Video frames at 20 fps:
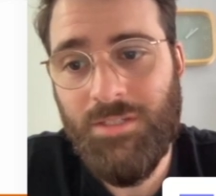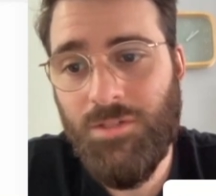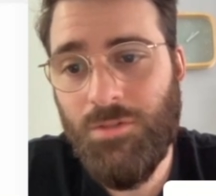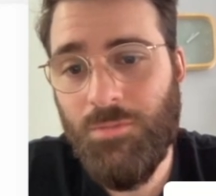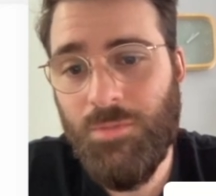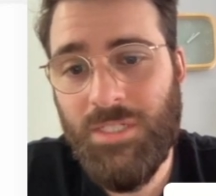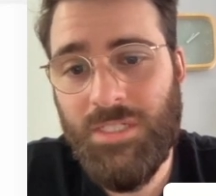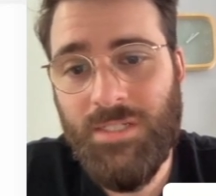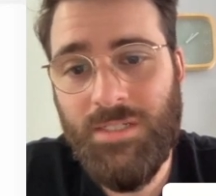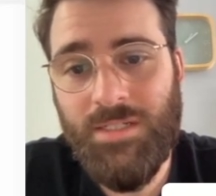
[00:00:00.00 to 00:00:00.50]
intro
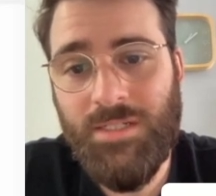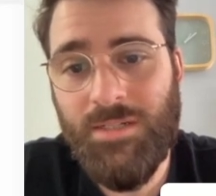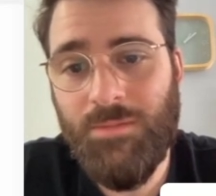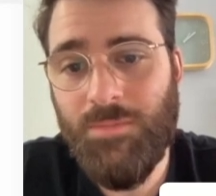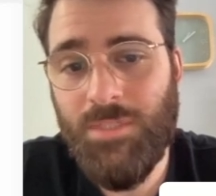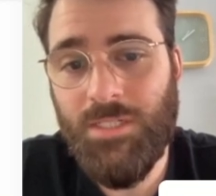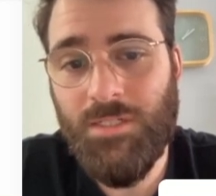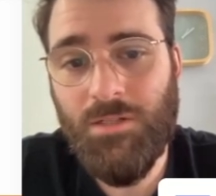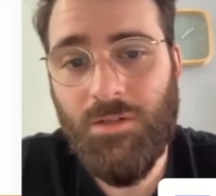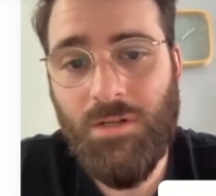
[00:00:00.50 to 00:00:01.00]
message. I'm
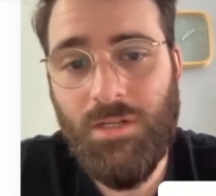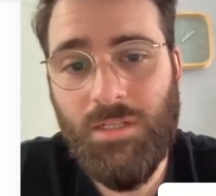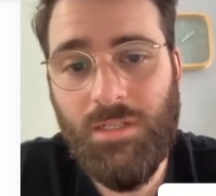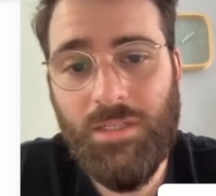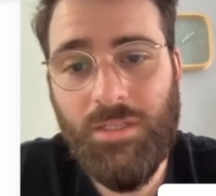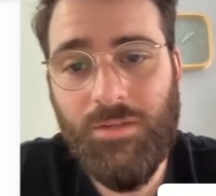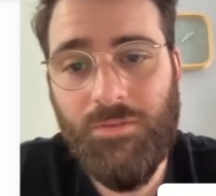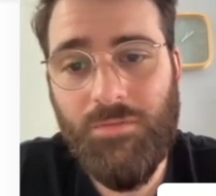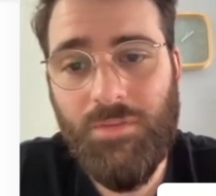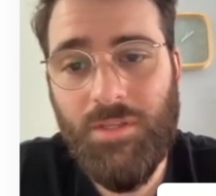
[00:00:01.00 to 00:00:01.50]
just gonna
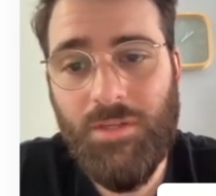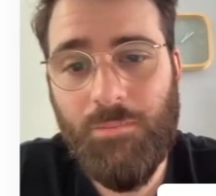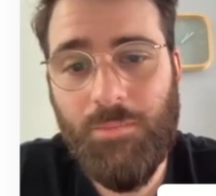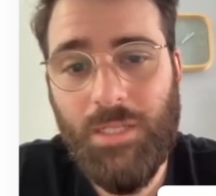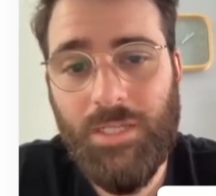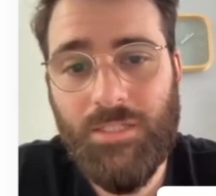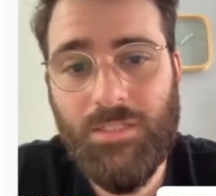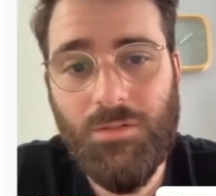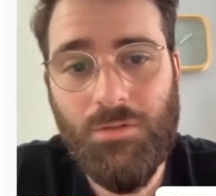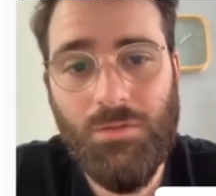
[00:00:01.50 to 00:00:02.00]
leave the
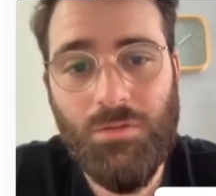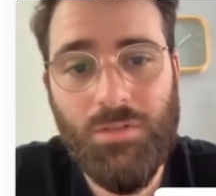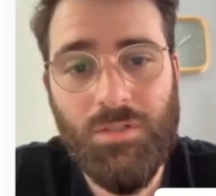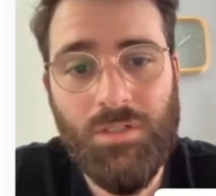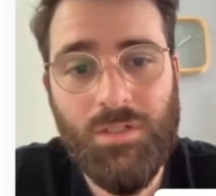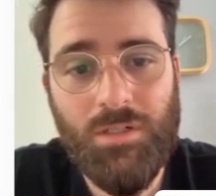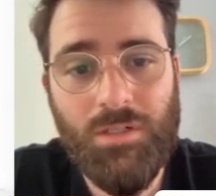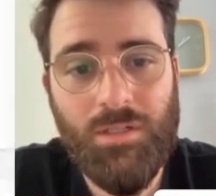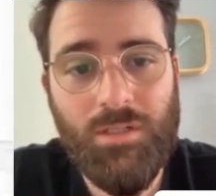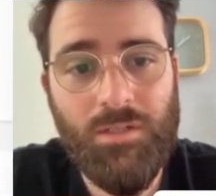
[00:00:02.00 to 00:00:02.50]

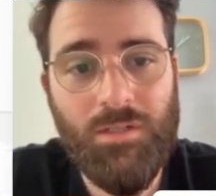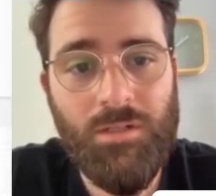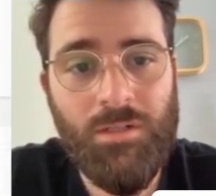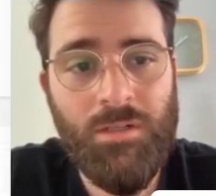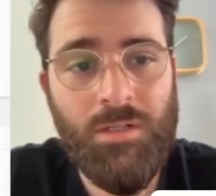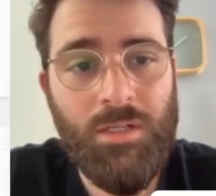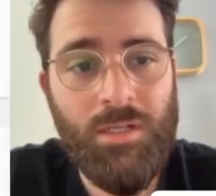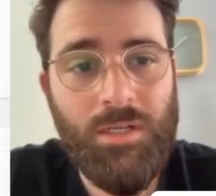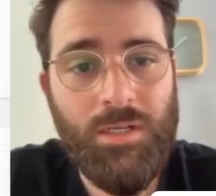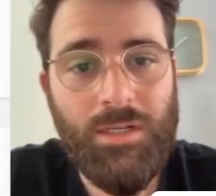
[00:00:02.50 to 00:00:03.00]
placeholder here
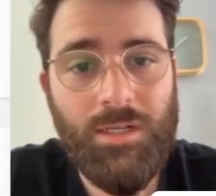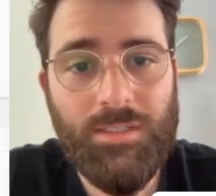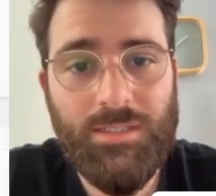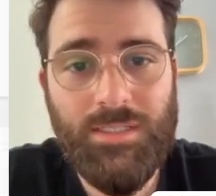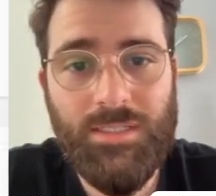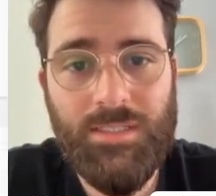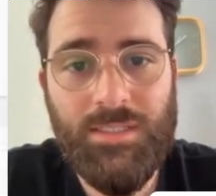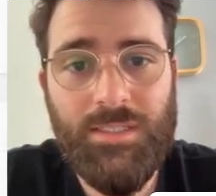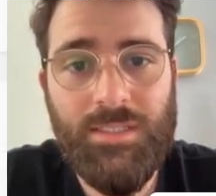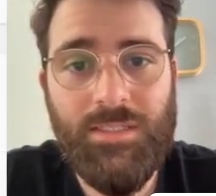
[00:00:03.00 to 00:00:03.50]

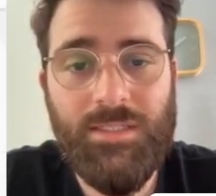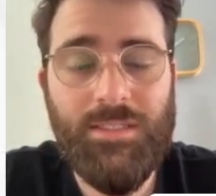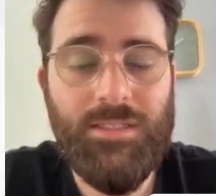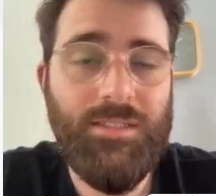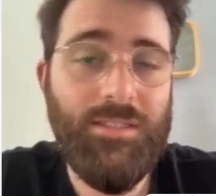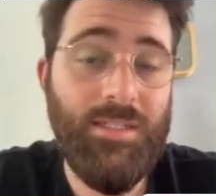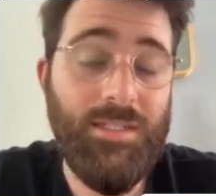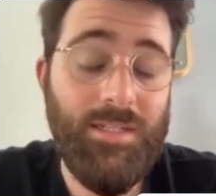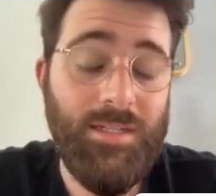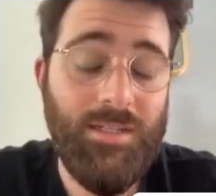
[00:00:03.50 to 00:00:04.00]
since
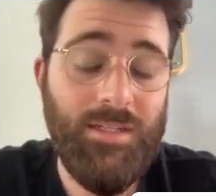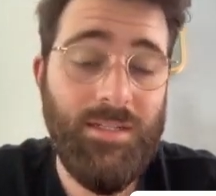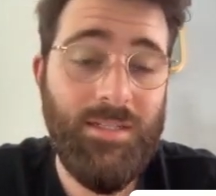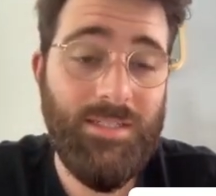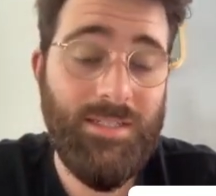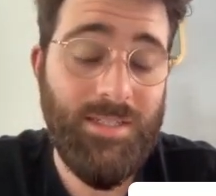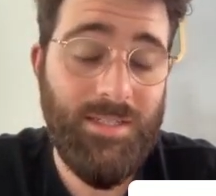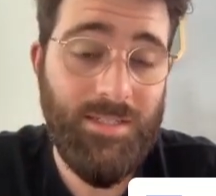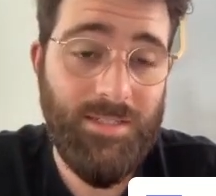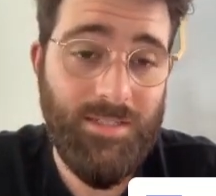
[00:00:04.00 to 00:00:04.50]

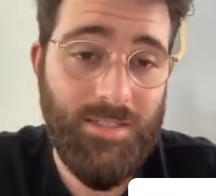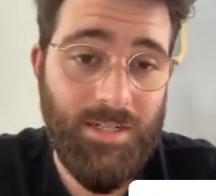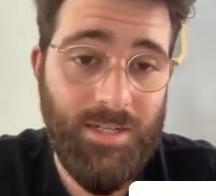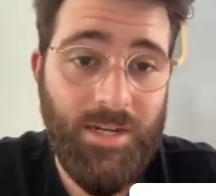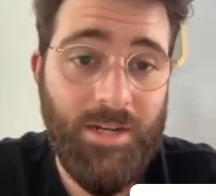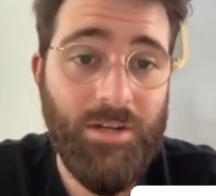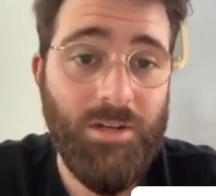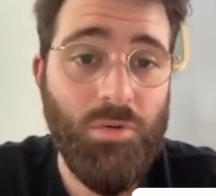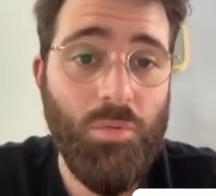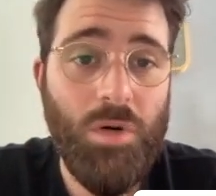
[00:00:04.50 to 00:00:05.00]
it's a
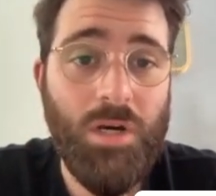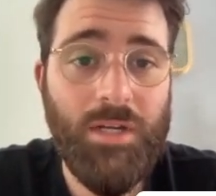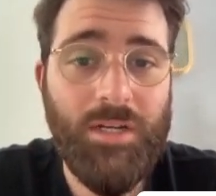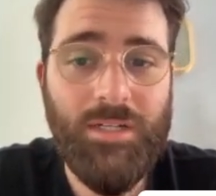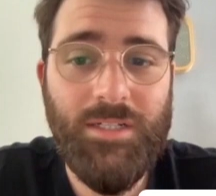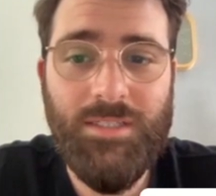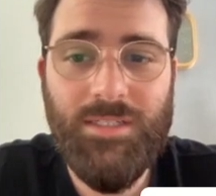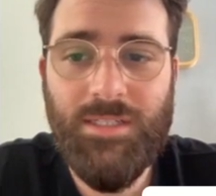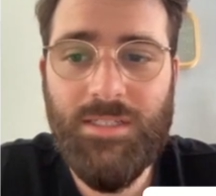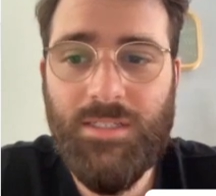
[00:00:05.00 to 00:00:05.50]
generic one.
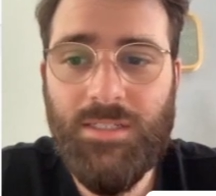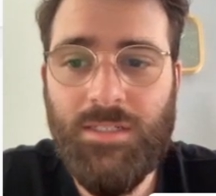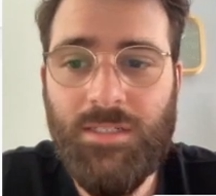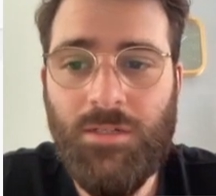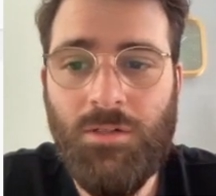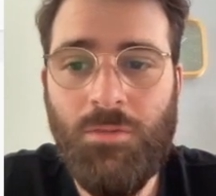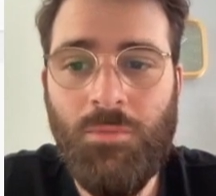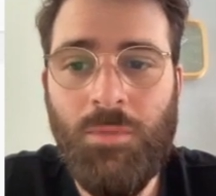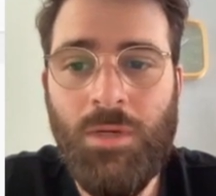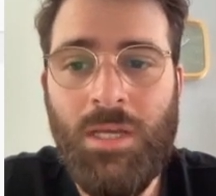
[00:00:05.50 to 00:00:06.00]
It does the
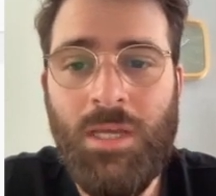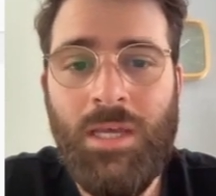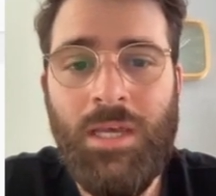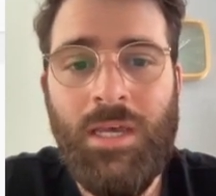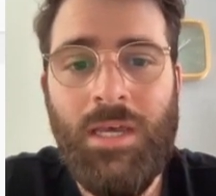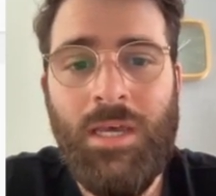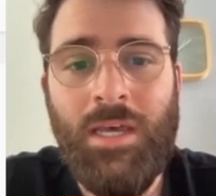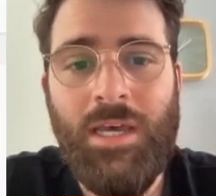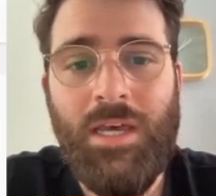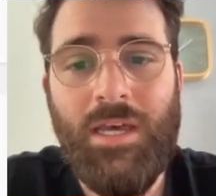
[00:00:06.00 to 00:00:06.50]
job,
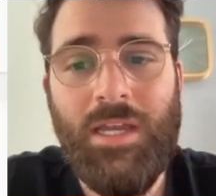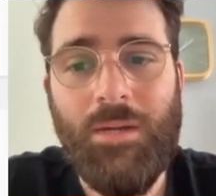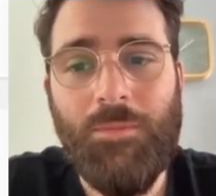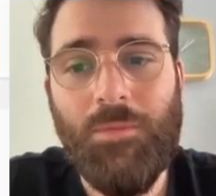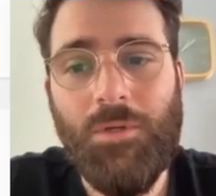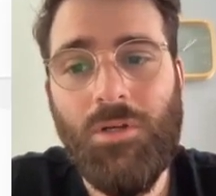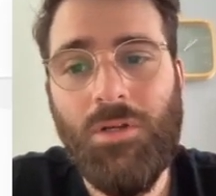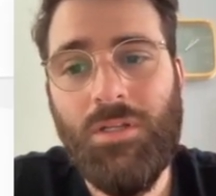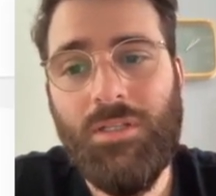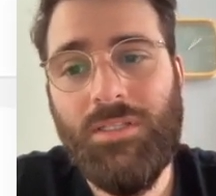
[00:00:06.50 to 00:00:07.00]
and I'm
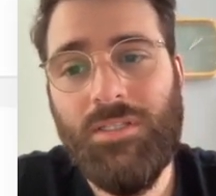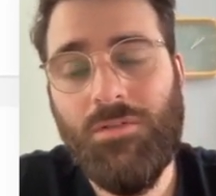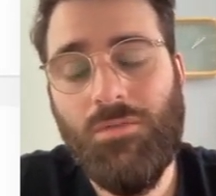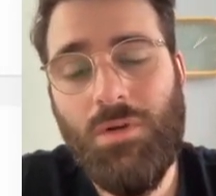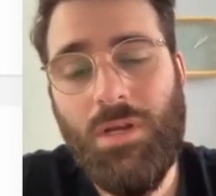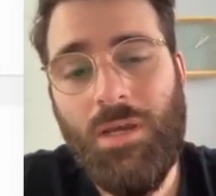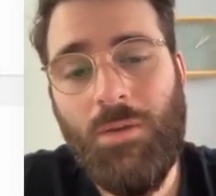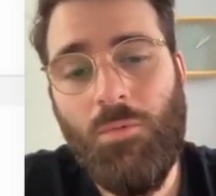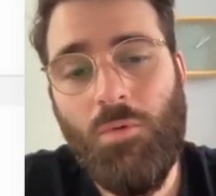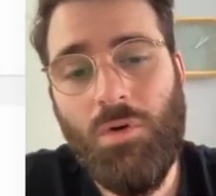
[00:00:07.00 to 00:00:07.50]
gonna
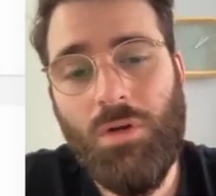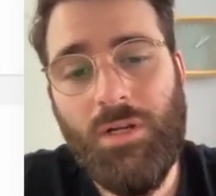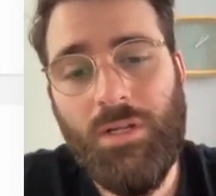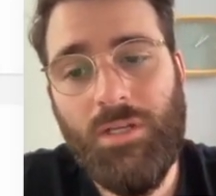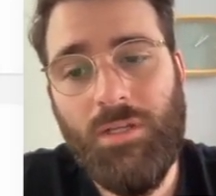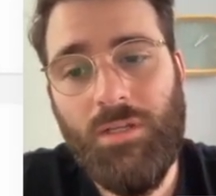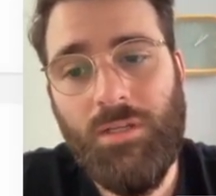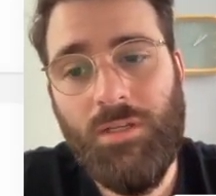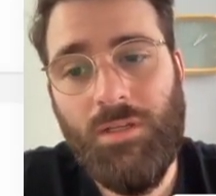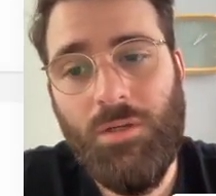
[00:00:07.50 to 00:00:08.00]
describe what
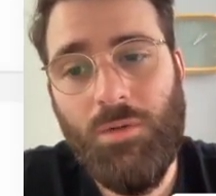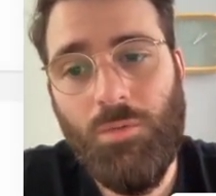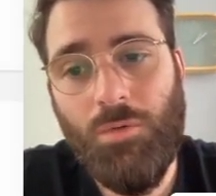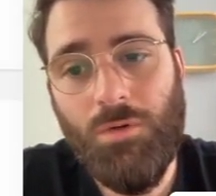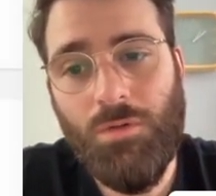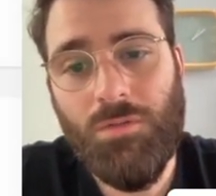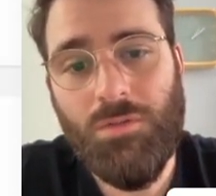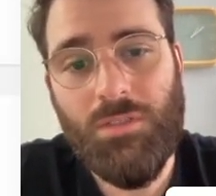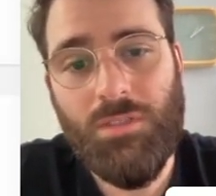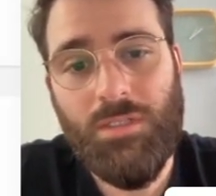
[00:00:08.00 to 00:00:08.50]
I
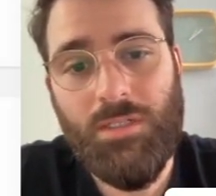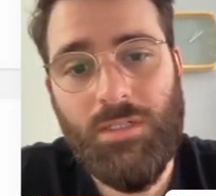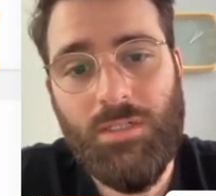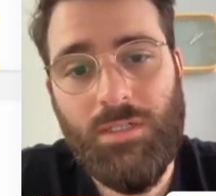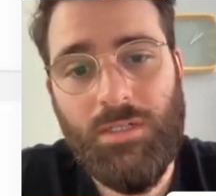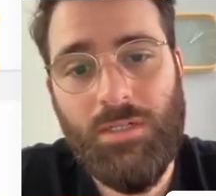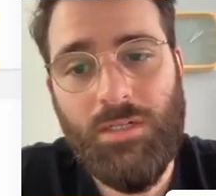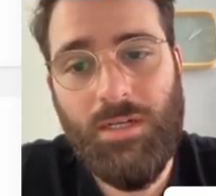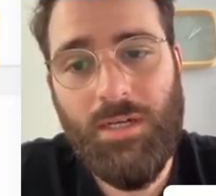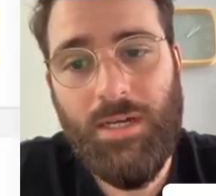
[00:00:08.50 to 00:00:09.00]
want.
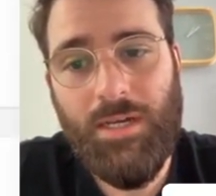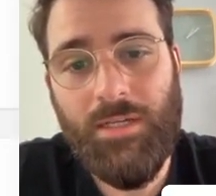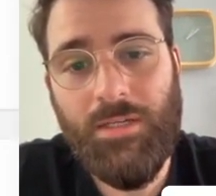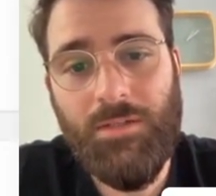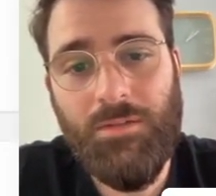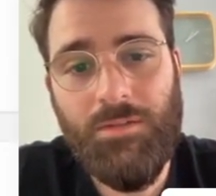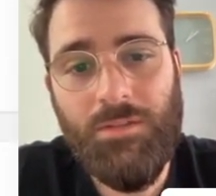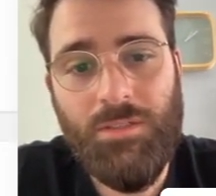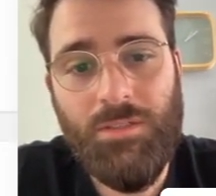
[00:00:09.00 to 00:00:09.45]
I